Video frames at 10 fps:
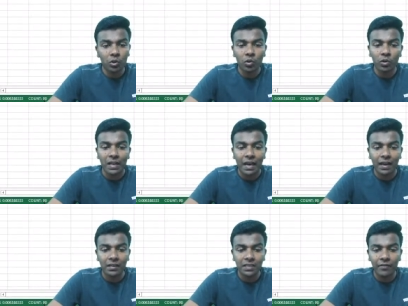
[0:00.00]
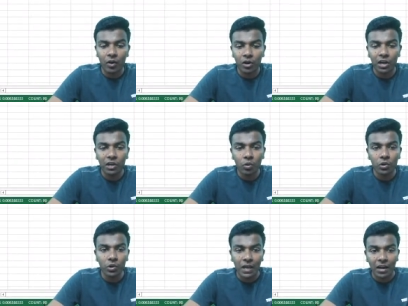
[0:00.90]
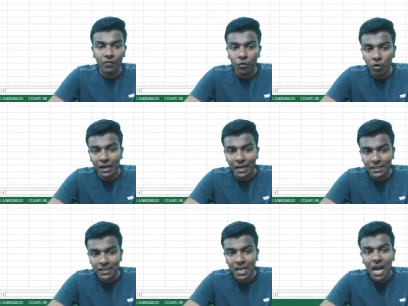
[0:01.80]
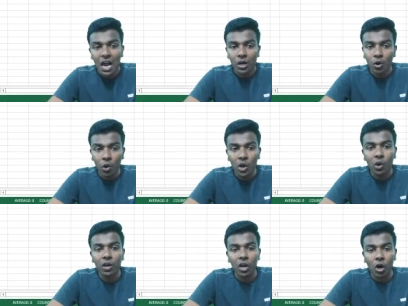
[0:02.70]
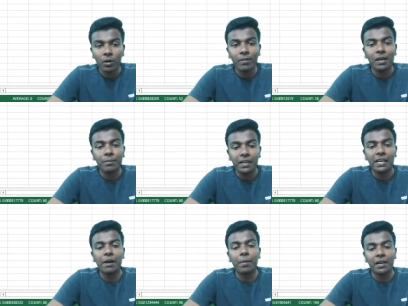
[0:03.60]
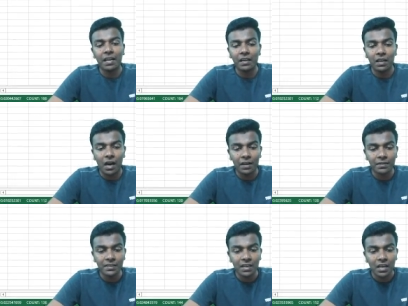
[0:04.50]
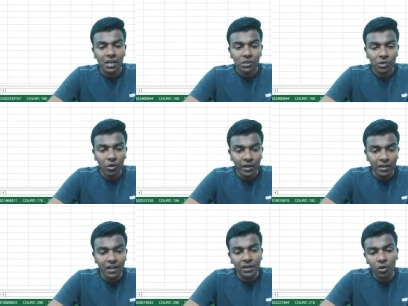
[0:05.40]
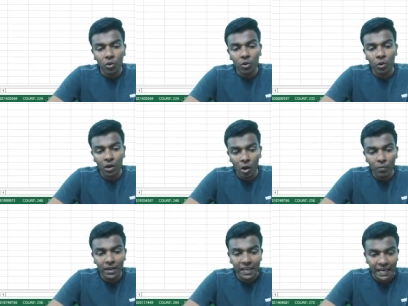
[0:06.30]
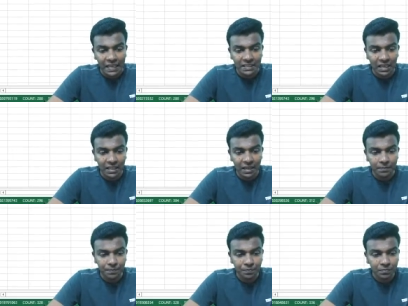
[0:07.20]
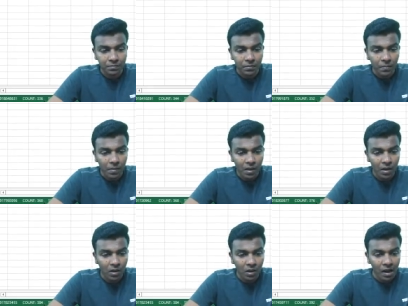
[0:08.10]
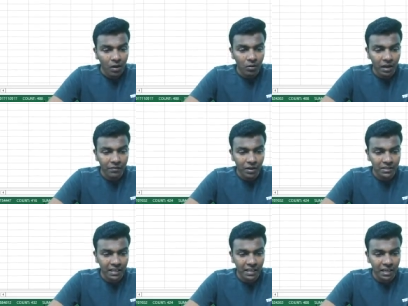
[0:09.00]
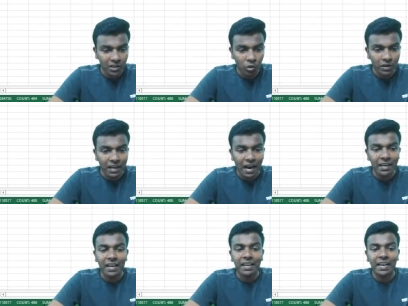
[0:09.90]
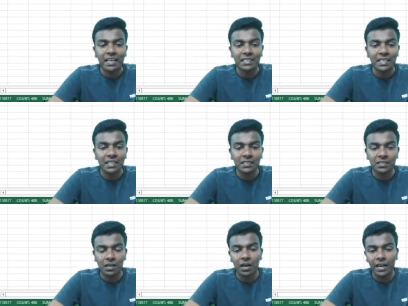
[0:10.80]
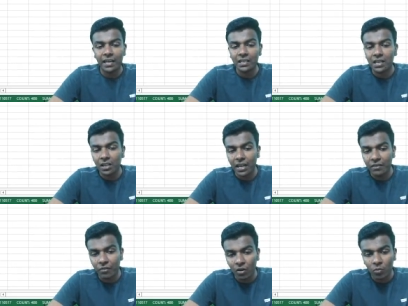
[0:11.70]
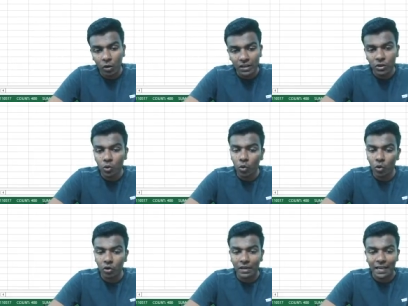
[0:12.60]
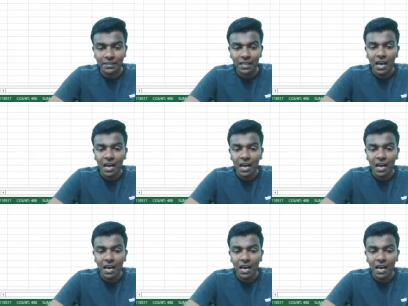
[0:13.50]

so totally as I've already told you, there are 4 classes: no load, normal, medium, and then risk. So in that no load, how many datas are there? Okay, if you are seeing here, totally 100 data sets datas are there for only no load class,